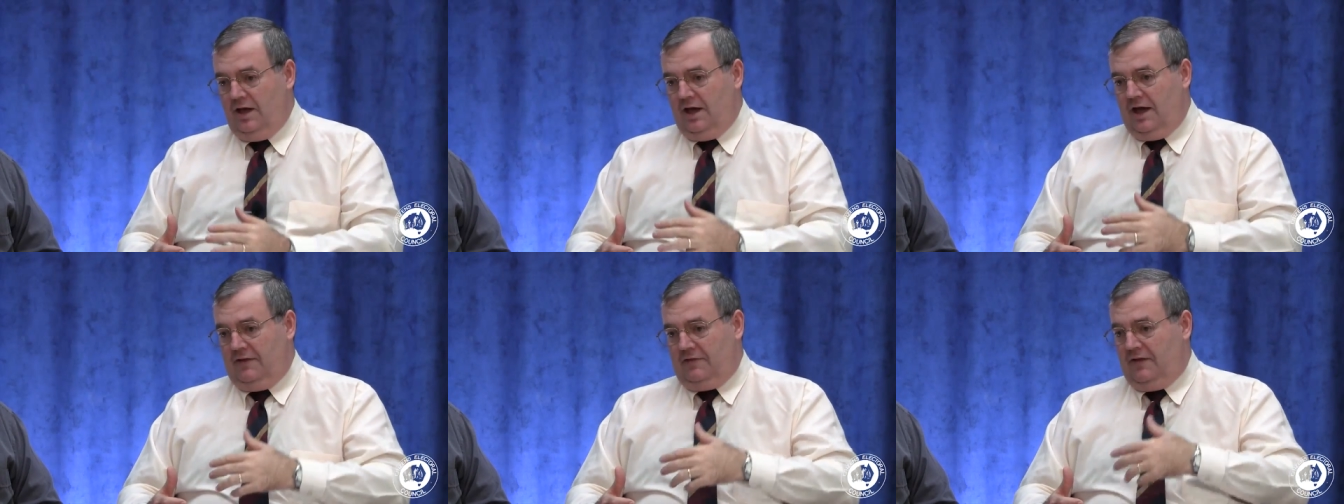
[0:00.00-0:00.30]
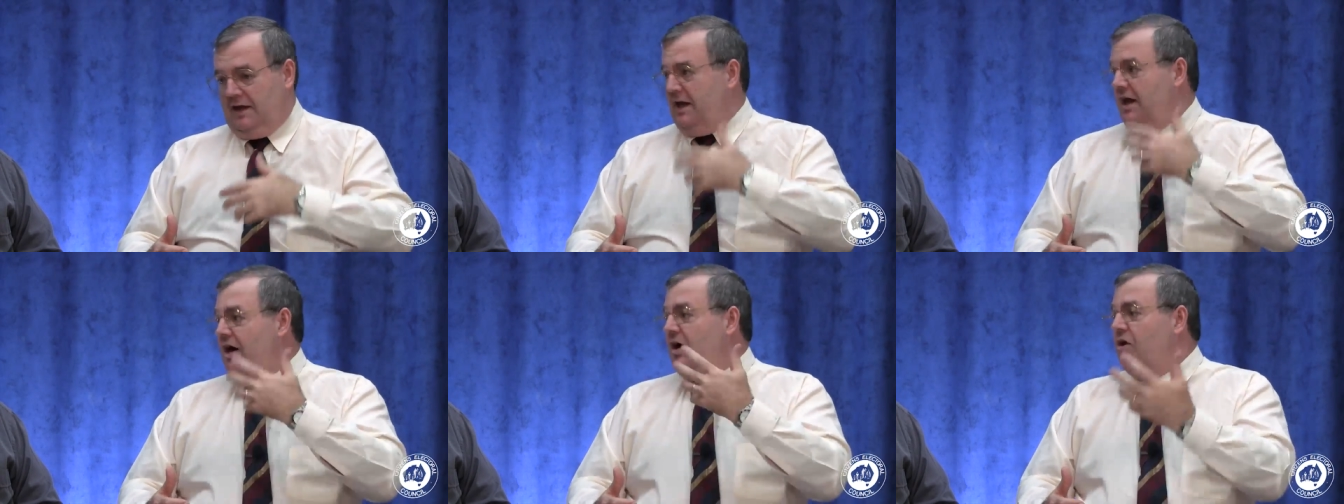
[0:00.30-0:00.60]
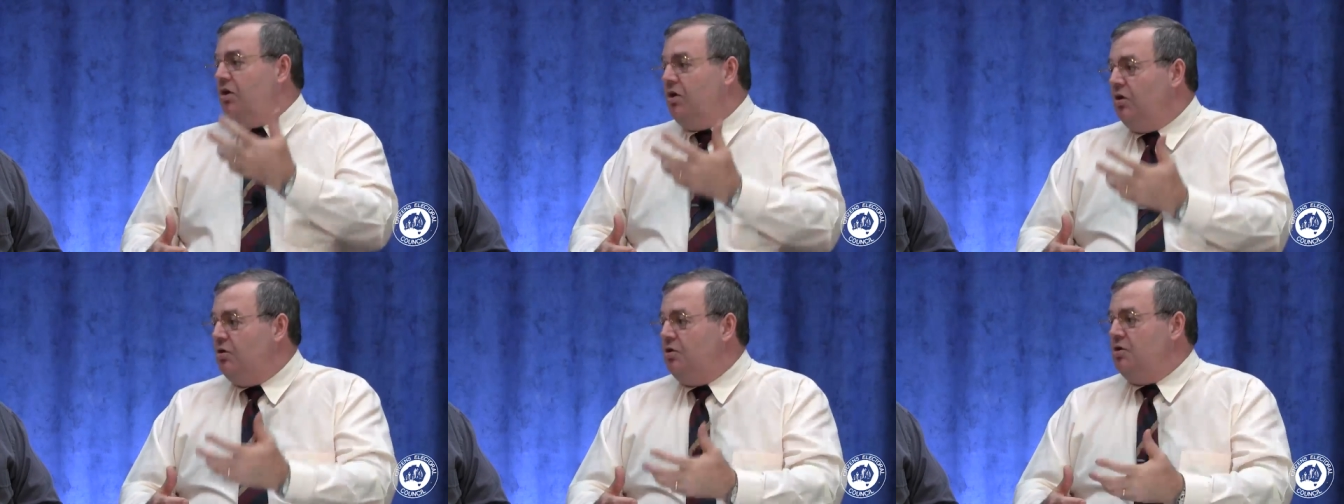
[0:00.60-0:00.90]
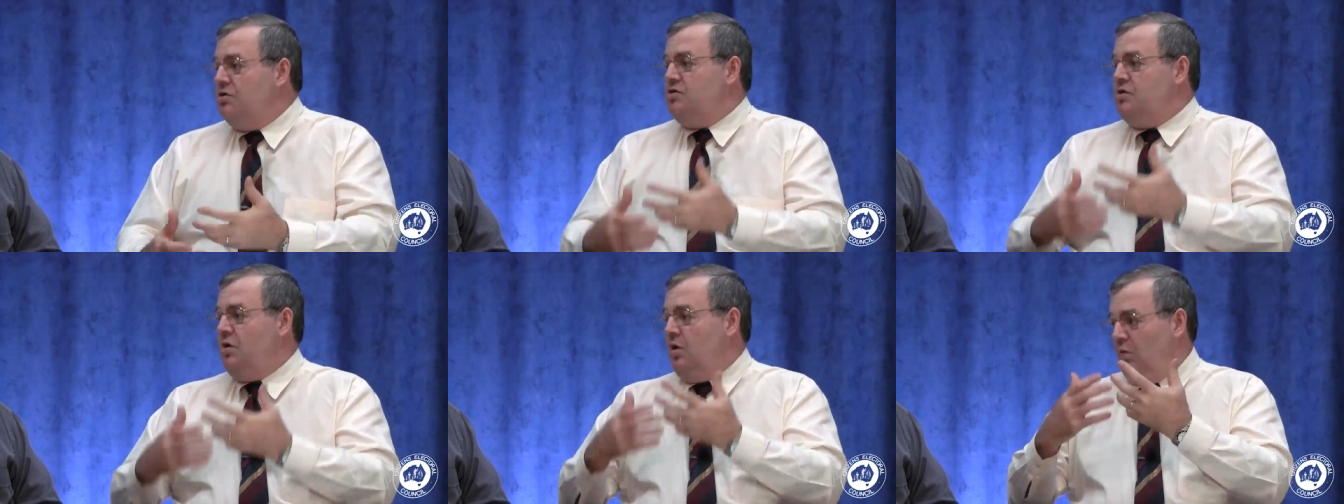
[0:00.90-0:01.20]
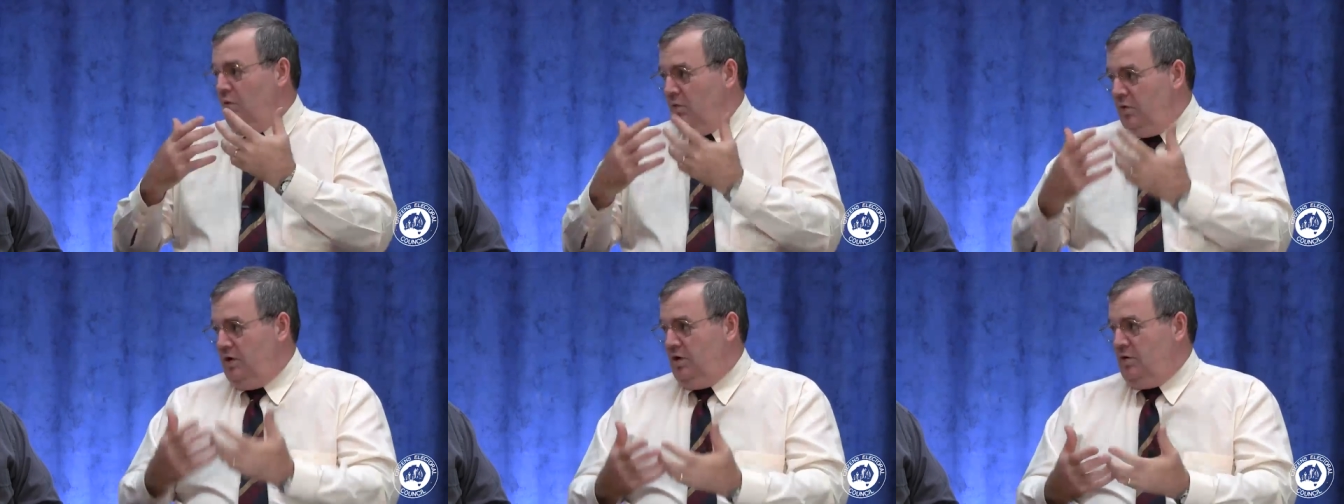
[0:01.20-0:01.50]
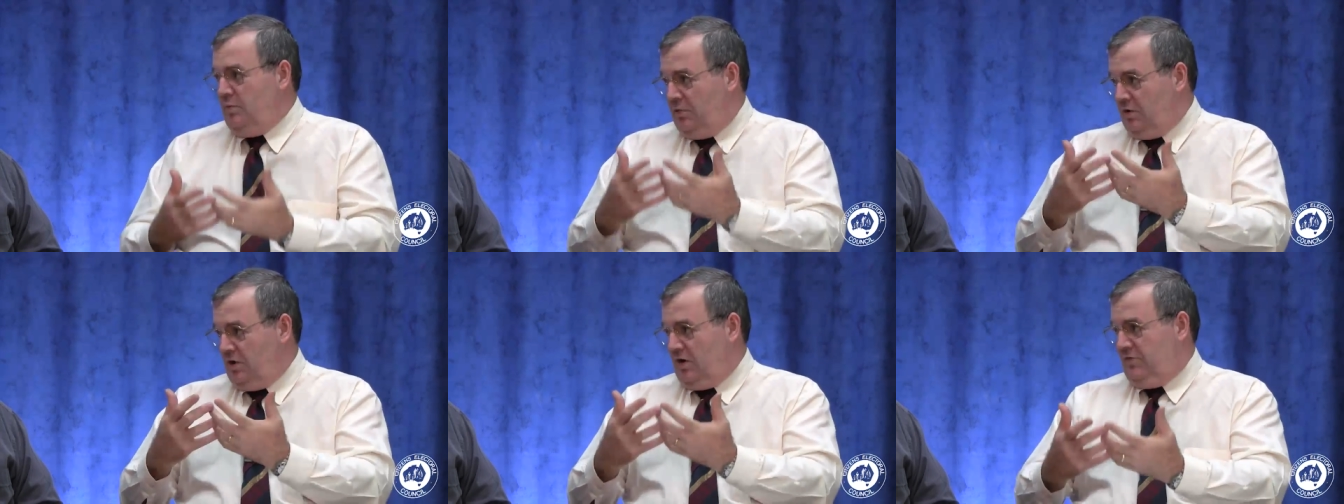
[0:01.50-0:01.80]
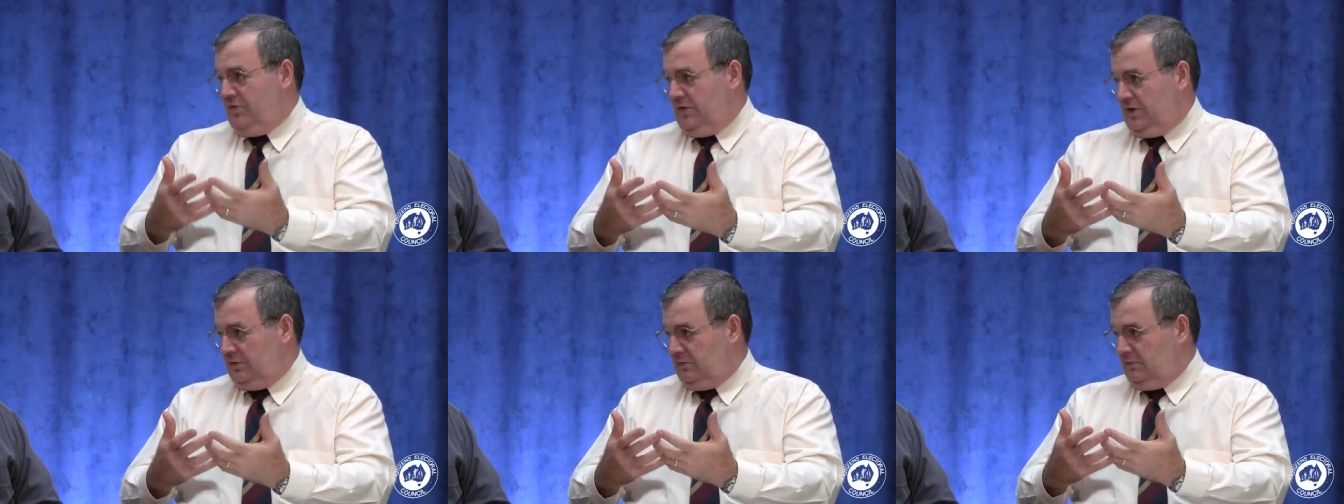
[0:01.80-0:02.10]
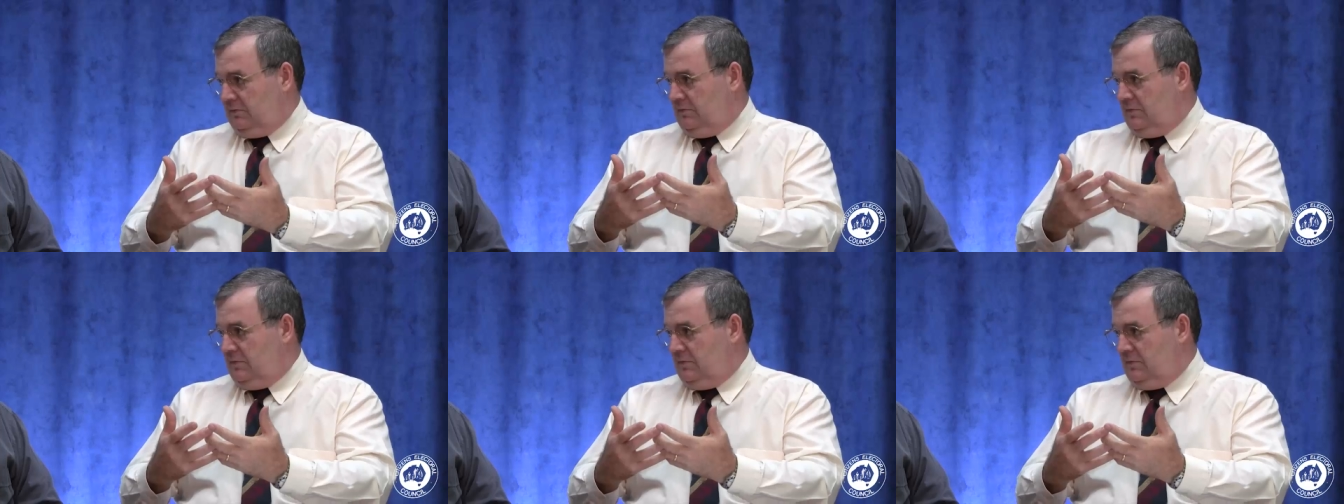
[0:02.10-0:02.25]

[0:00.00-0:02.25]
And that includes real profit